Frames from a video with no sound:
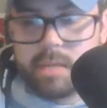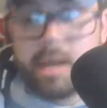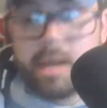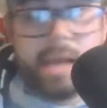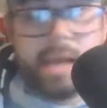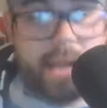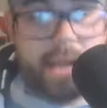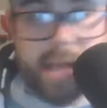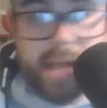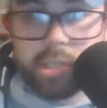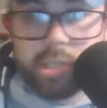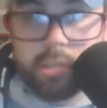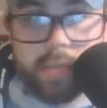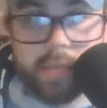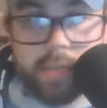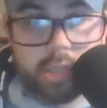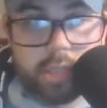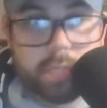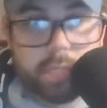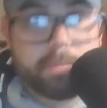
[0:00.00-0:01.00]
Again, as you
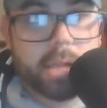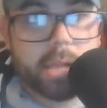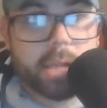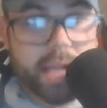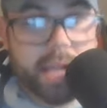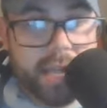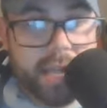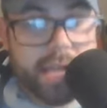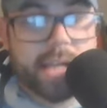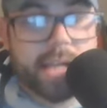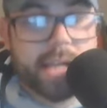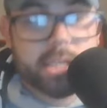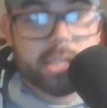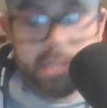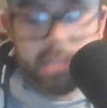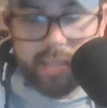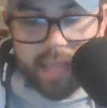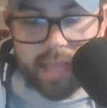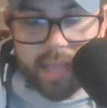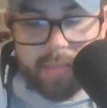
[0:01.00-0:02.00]
mentioned, playing against
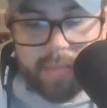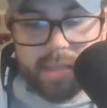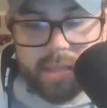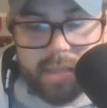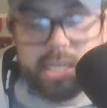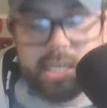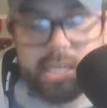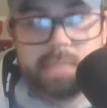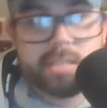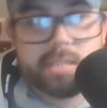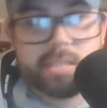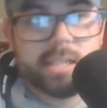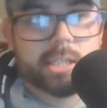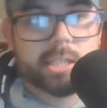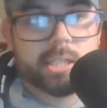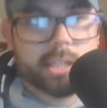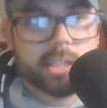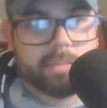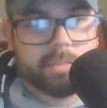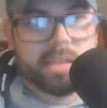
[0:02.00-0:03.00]
Liga MX teams in
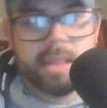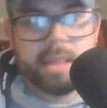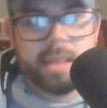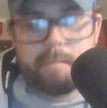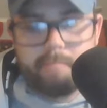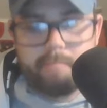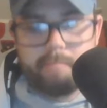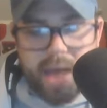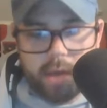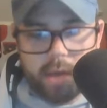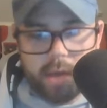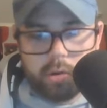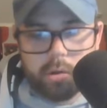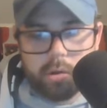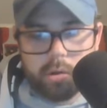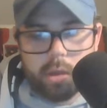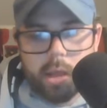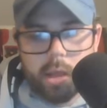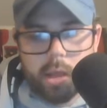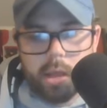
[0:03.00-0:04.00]
something that mattered,